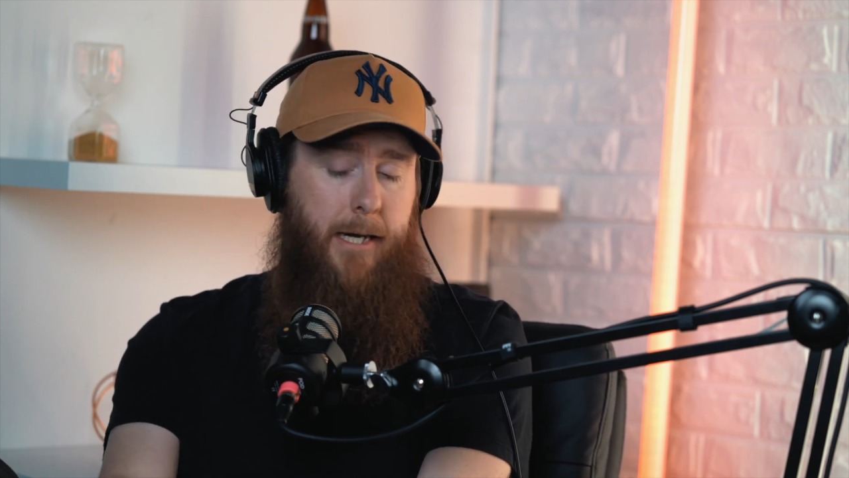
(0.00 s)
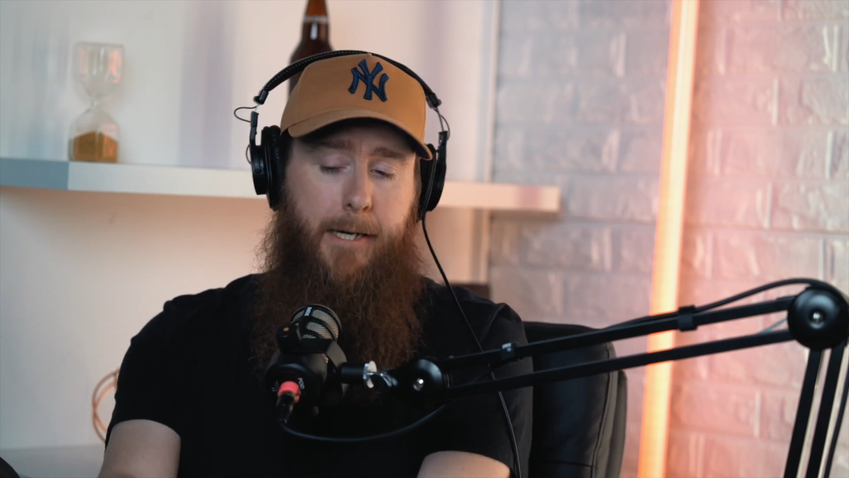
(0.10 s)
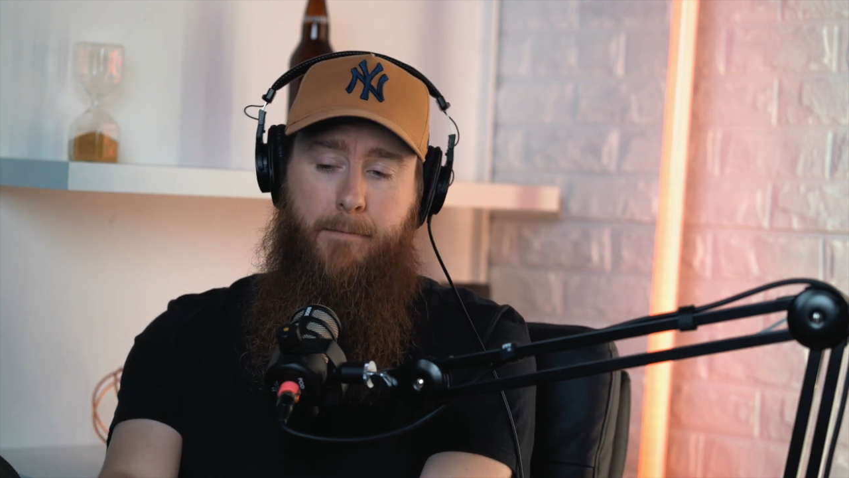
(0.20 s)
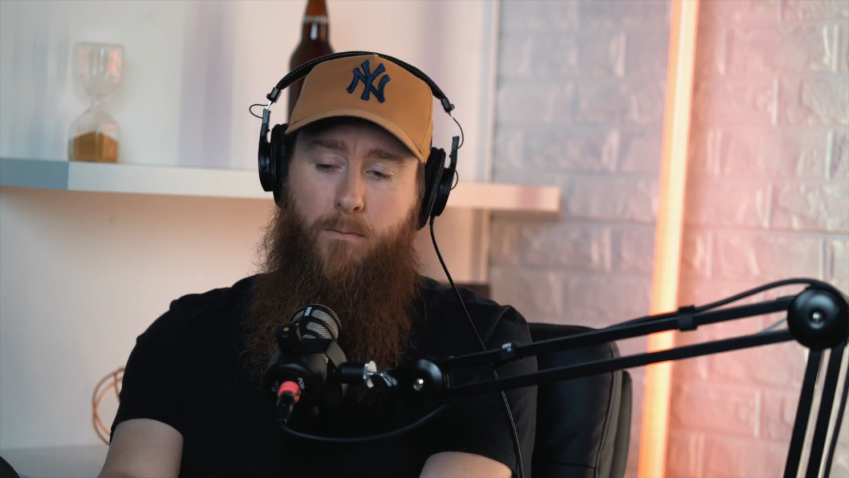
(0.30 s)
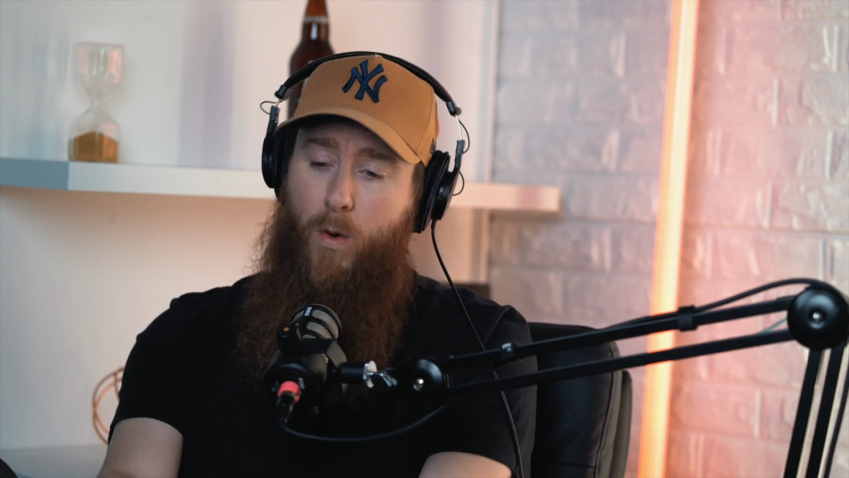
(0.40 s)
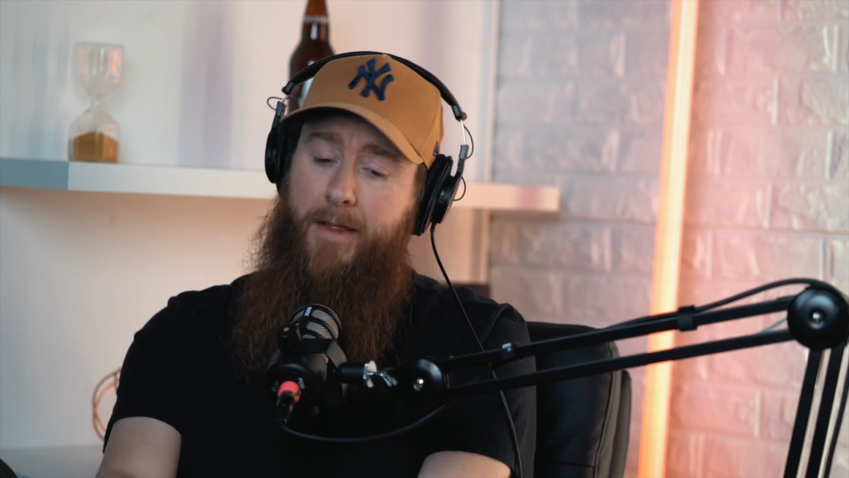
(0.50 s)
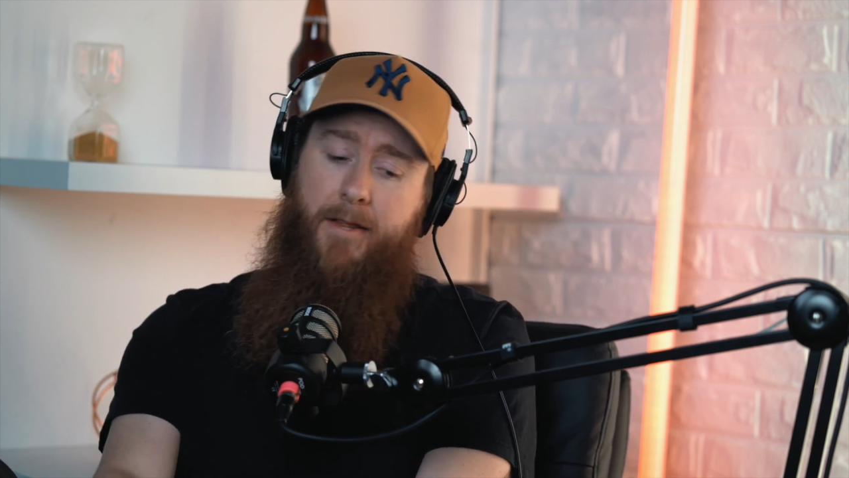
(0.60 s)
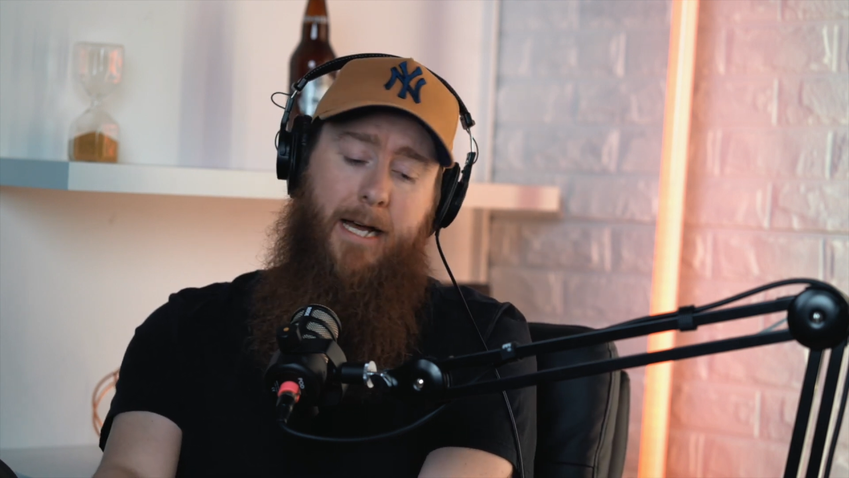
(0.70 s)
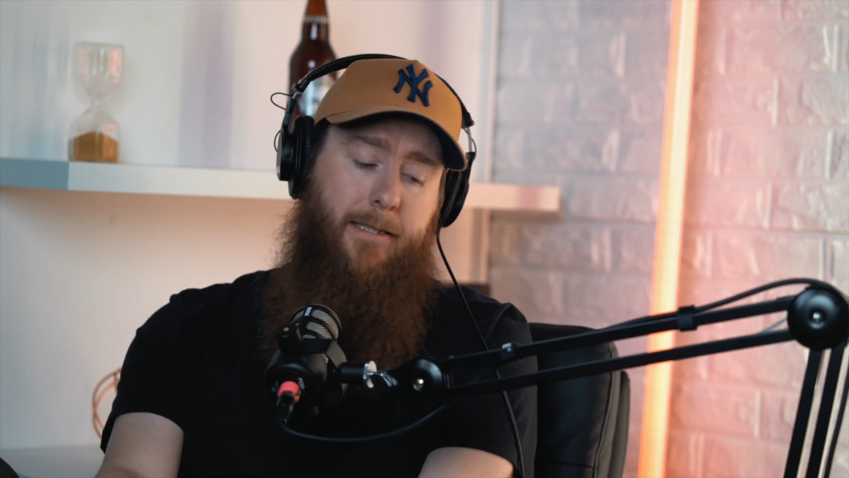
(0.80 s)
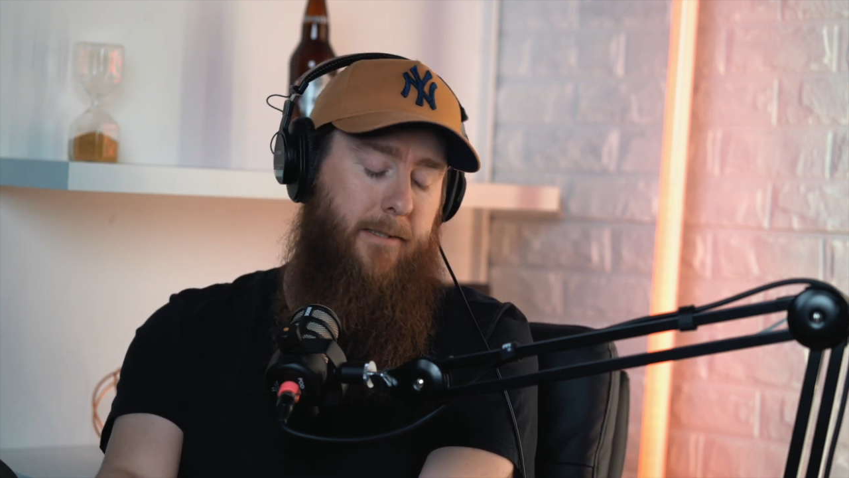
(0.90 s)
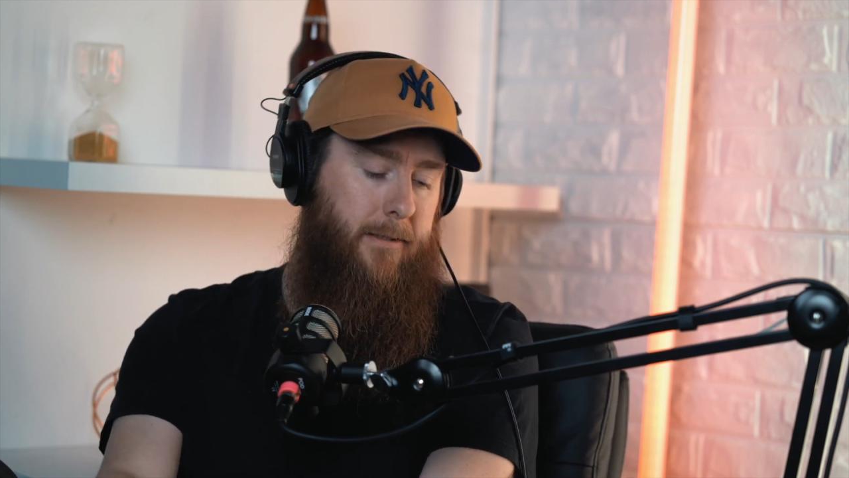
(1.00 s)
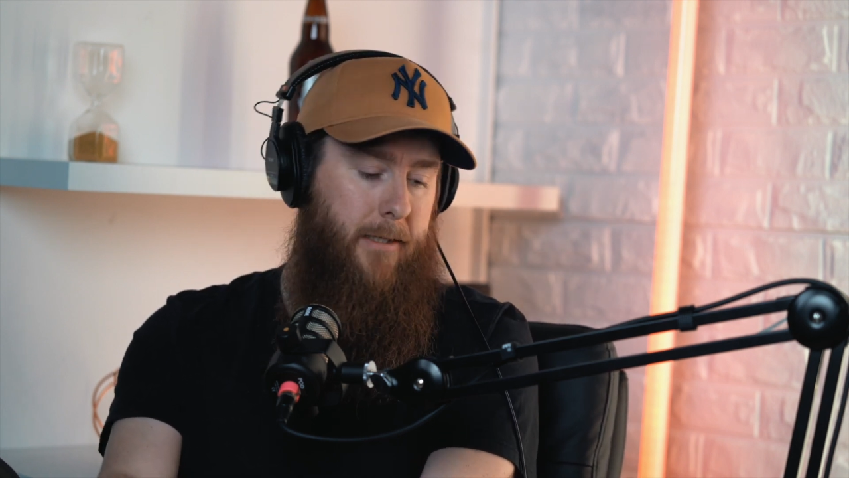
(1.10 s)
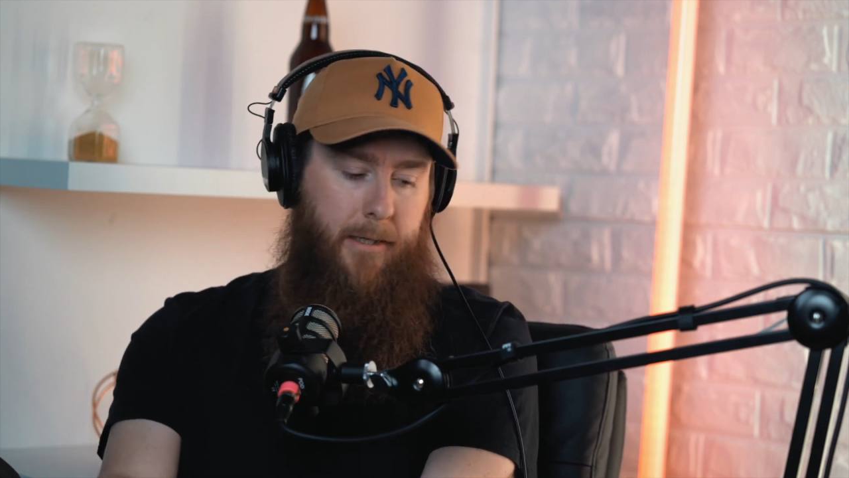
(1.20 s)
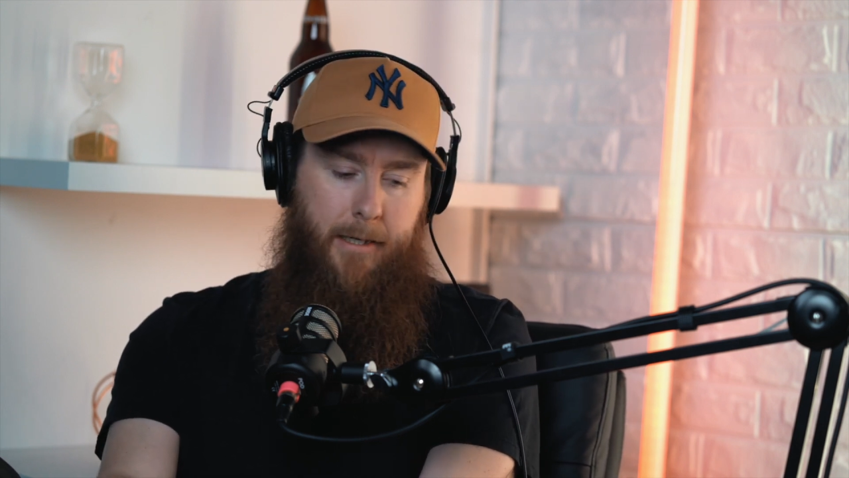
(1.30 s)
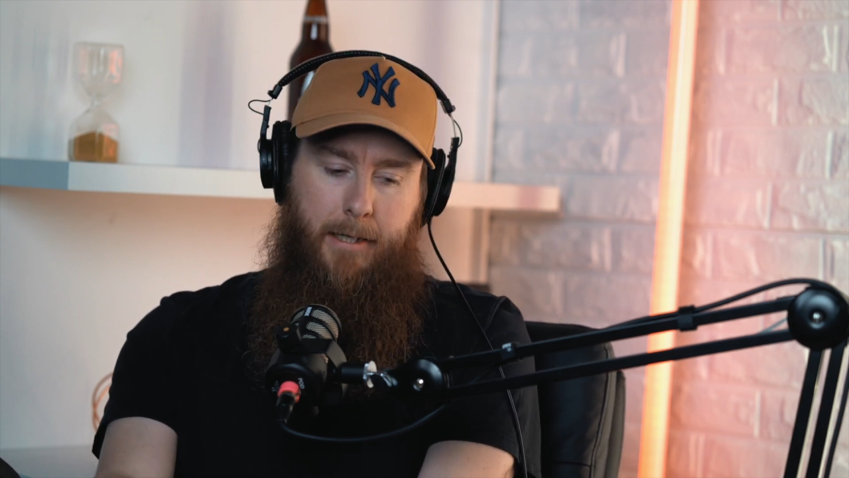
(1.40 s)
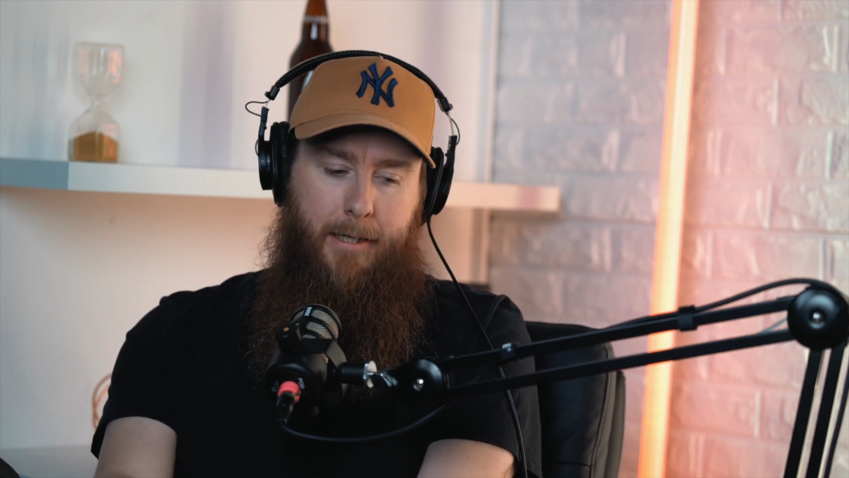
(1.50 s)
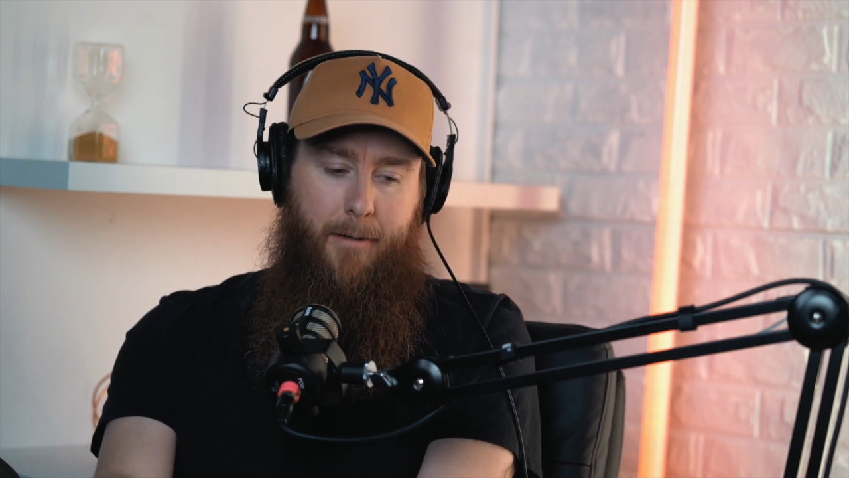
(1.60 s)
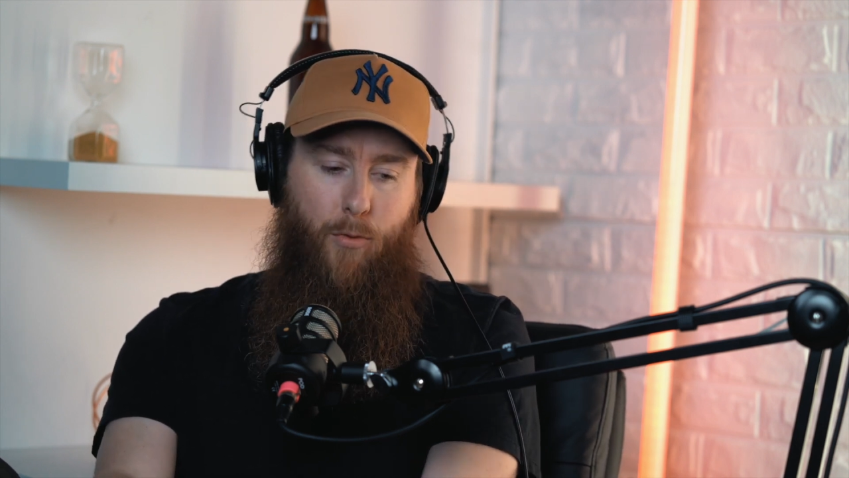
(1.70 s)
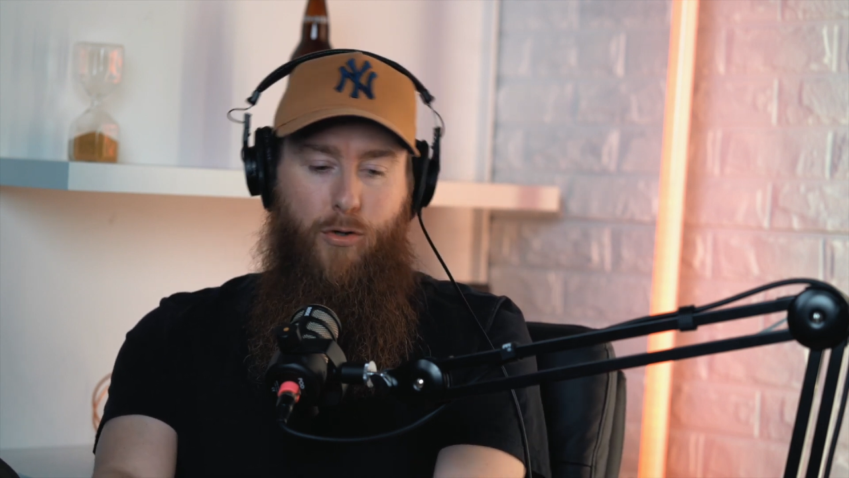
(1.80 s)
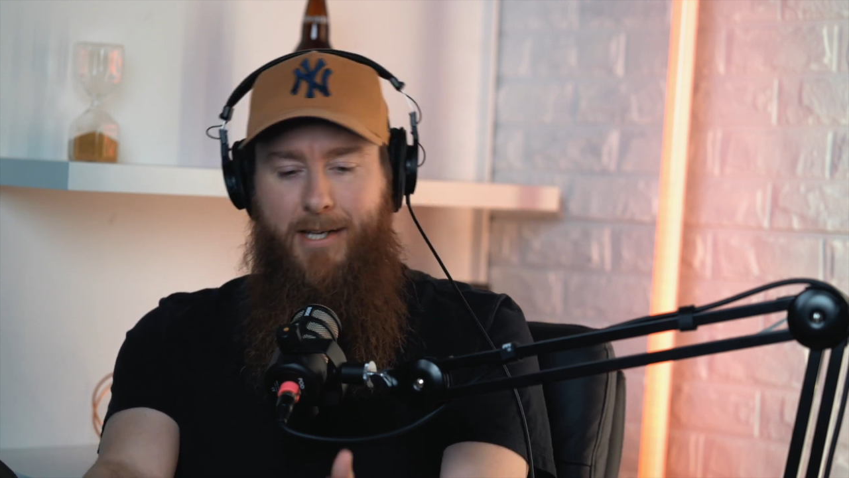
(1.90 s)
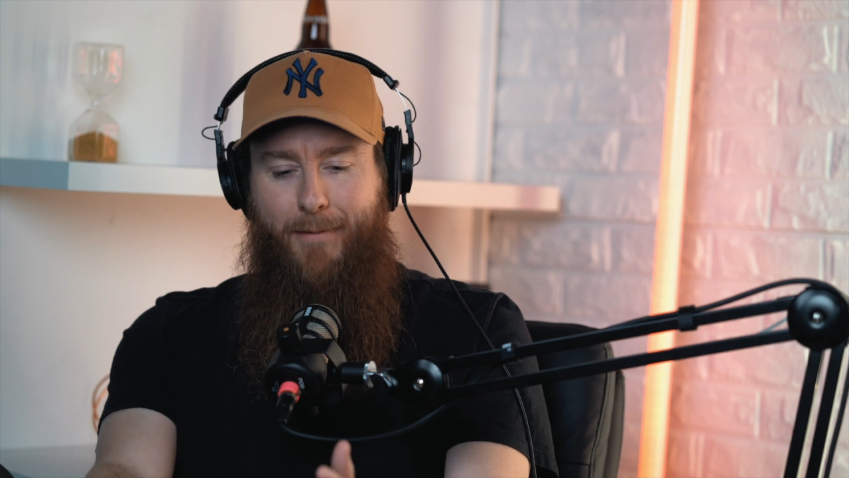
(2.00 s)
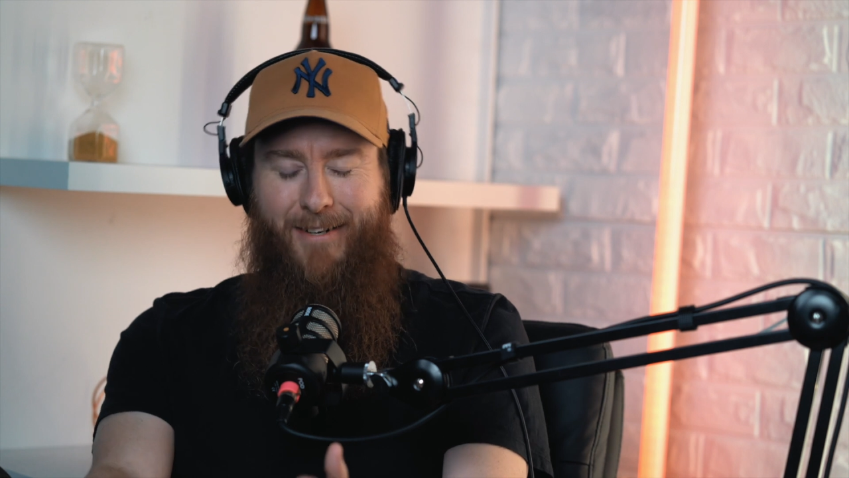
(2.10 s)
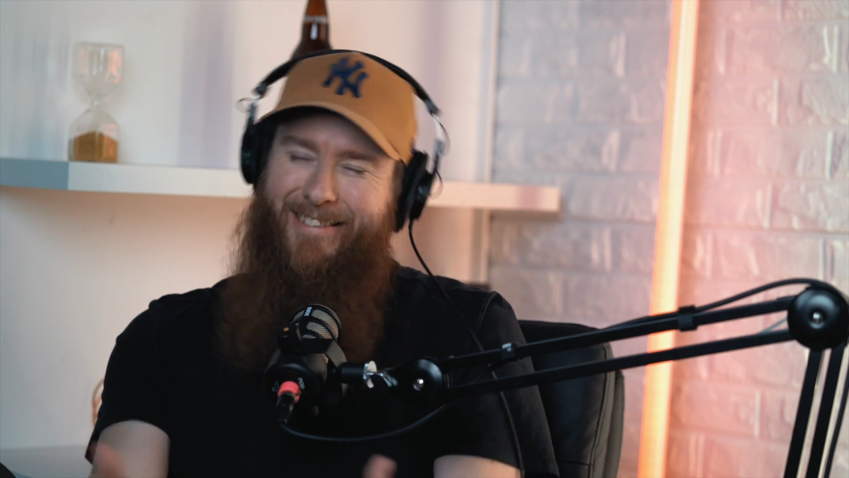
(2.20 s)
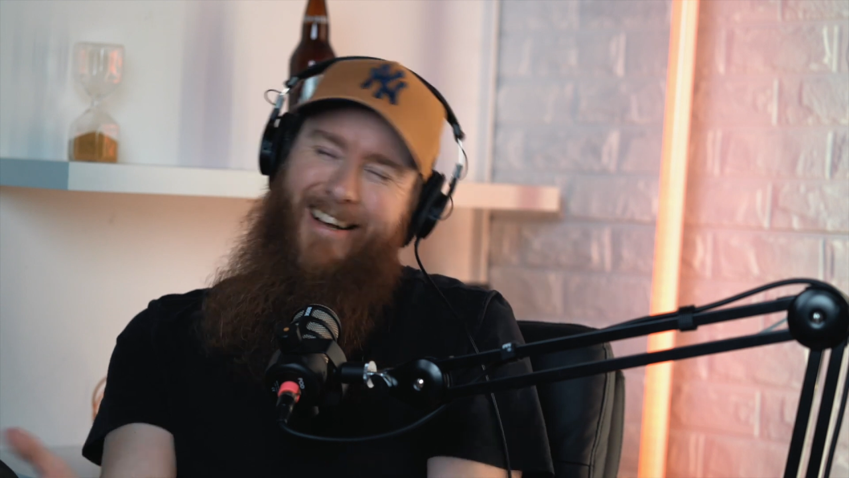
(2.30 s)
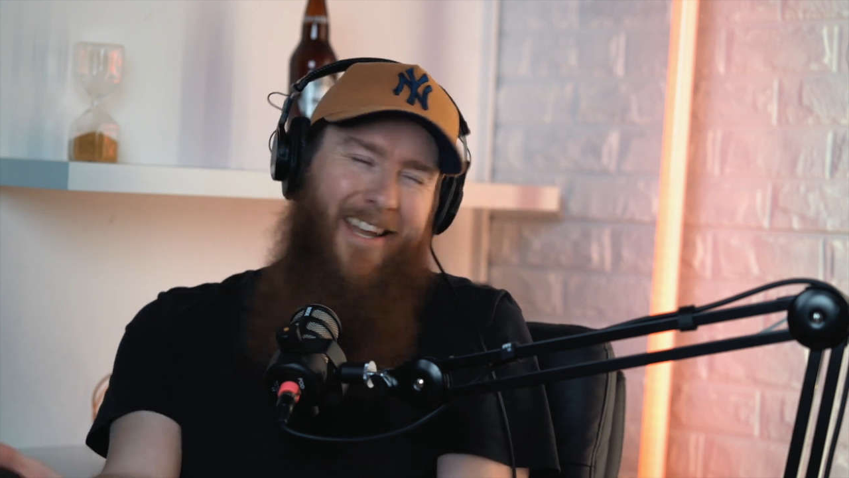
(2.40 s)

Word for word: Um, whether that's more seminar.